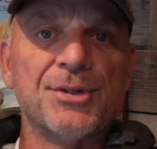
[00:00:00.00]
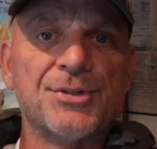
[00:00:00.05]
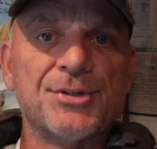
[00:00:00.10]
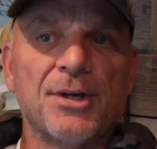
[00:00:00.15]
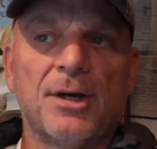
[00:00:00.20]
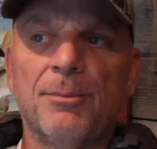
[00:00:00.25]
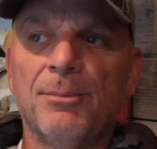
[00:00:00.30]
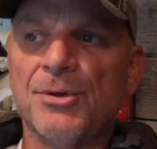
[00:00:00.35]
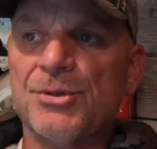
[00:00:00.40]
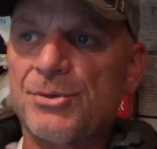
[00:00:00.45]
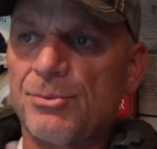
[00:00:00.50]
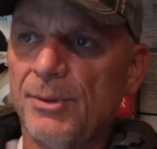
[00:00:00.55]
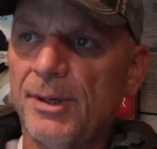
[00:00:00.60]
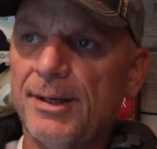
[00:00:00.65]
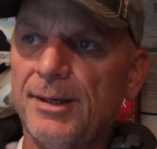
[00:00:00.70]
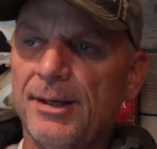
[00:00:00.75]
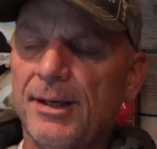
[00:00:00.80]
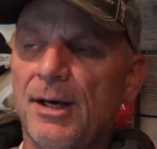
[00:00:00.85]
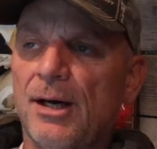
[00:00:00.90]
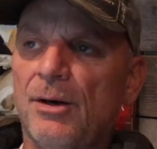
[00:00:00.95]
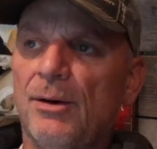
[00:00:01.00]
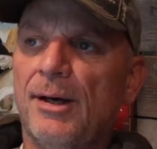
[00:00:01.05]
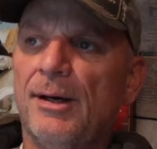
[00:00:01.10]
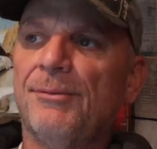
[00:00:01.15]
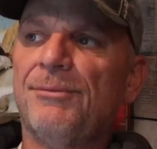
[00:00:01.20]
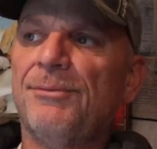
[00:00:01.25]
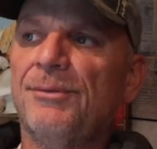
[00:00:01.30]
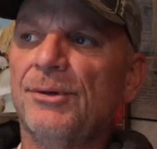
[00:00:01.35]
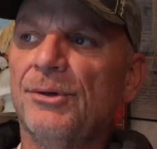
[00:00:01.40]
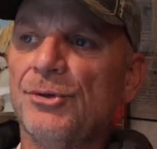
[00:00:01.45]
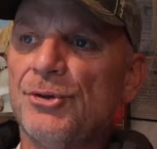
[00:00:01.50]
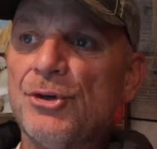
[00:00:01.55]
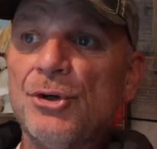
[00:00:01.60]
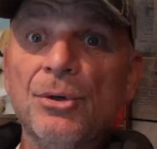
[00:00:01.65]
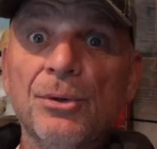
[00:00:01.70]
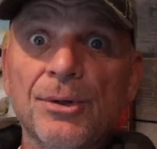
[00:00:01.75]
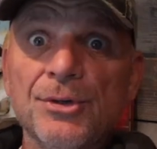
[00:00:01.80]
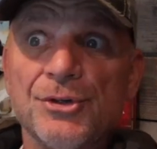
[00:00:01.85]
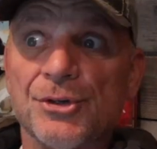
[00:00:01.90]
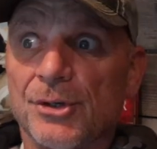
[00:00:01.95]
It's almost right now, I feel
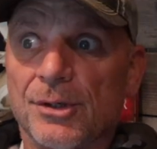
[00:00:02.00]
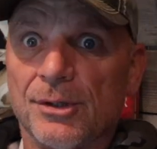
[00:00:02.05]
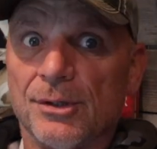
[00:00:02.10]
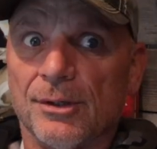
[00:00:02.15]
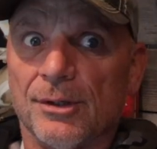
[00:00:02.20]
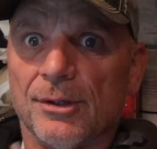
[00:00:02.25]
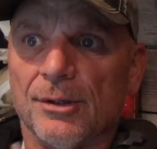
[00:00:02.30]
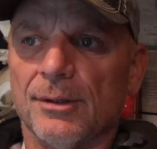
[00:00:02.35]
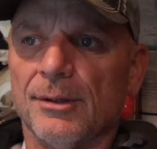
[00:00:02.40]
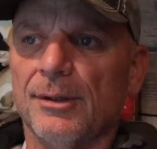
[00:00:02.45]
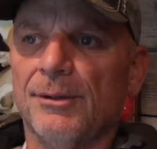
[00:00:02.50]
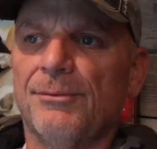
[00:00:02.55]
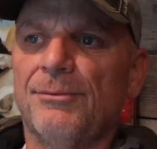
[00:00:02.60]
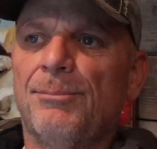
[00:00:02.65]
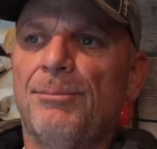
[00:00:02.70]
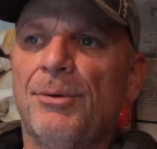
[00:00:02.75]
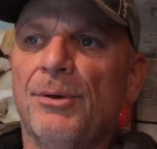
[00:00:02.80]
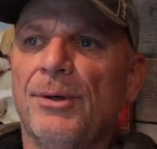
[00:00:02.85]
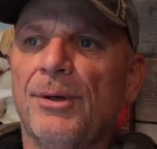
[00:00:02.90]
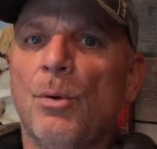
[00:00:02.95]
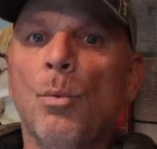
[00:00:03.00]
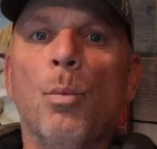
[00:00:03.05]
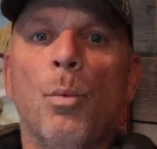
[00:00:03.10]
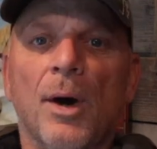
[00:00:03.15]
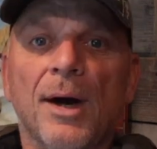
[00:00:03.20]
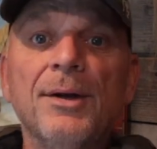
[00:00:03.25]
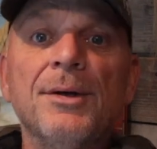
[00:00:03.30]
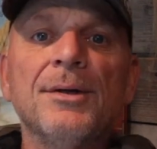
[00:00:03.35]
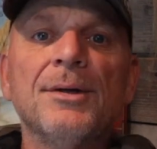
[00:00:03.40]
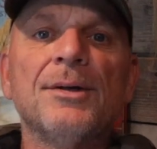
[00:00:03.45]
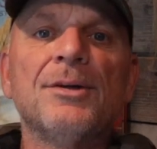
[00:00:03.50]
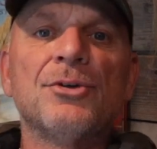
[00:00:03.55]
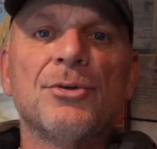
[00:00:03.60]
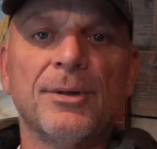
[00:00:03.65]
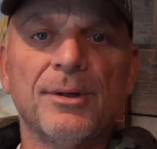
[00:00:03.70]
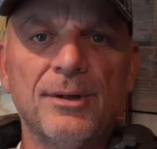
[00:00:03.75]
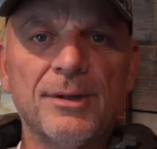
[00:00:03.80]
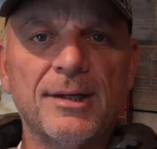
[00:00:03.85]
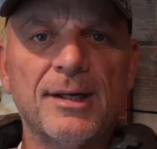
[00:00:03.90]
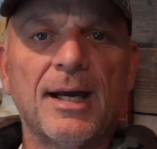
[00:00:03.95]
too insecure of putting one
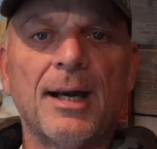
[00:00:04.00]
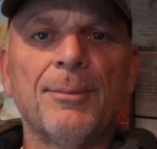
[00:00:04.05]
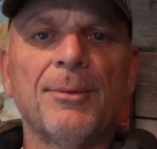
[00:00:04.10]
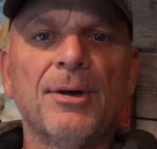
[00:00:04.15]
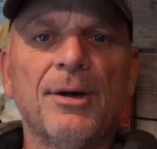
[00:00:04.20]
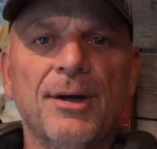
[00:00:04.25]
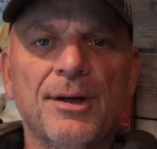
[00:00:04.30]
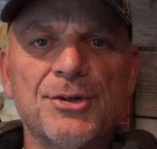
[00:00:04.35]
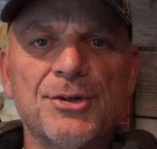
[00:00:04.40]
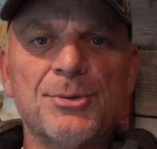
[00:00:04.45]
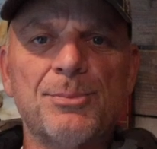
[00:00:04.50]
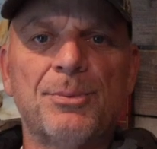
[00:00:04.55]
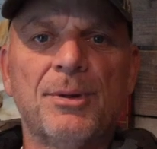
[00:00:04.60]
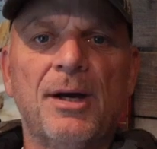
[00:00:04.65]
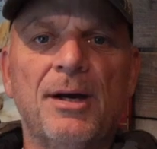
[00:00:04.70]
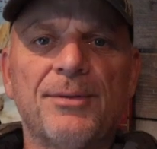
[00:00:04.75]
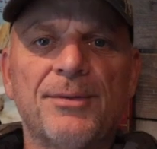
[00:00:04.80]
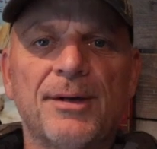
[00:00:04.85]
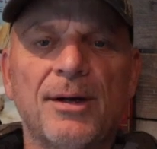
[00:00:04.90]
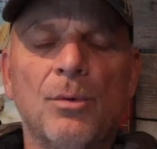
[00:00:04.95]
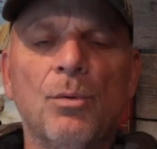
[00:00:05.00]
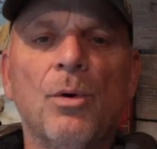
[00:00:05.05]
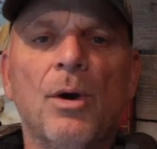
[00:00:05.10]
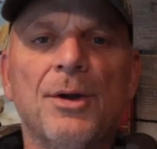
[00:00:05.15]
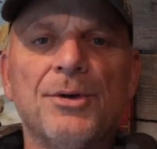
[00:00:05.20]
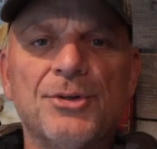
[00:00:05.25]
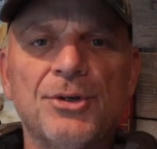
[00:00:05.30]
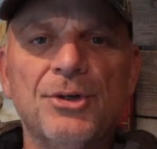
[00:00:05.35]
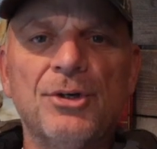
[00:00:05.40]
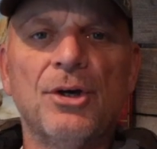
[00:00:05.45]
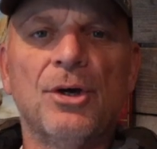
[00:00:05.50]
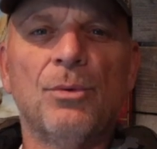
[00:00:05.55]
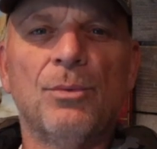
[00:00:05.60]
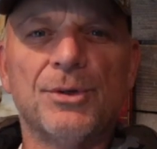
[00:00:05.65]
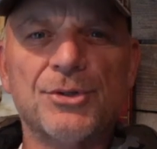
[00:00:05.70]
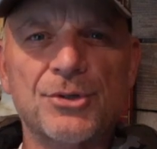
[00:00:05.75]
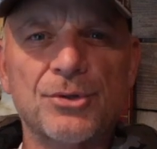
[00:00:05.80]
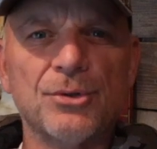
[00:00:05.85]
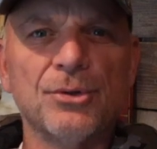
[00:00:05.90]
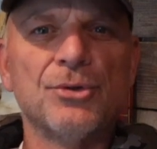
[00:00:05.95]
trail camera spot that I want to know
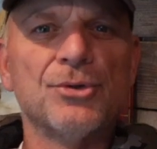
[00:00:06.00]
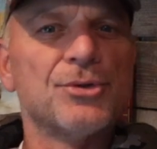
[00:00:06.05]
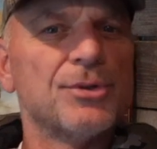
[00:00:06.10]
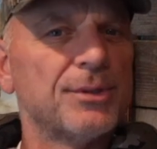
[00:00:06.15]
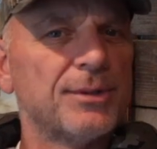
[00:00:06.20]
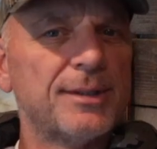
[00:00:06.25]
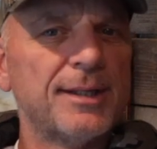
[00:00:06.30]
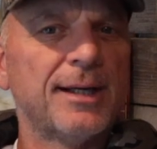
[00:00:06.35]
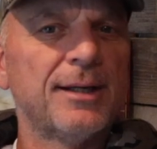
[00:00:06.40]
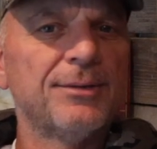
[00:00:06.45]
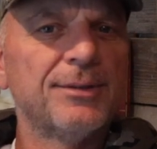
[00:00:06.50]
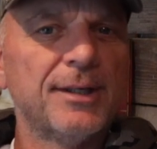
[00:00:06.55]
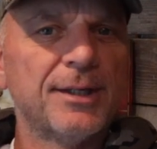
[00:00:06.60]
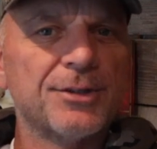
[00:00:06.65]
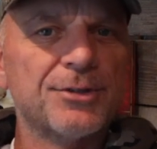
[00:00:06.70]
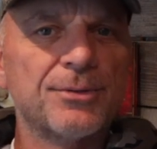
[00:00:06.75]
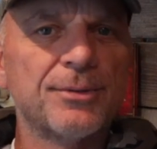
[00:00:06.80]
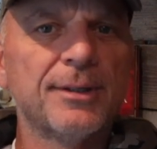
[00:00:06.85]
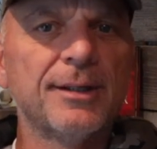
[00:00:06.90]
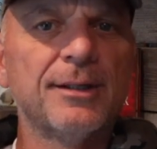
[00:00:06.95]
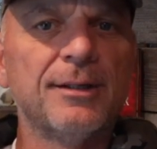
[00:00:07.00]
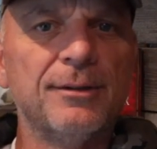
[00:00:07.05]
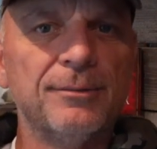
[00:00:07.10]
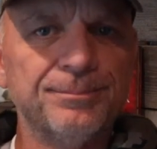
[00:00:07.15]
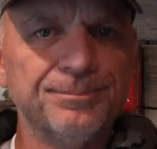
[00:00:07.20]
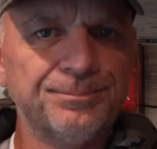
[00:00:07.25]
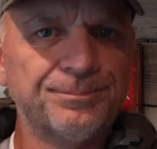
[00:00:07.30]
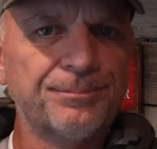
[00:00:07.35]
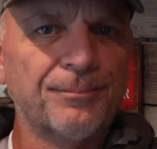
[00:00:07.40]
what's cruising down that trail.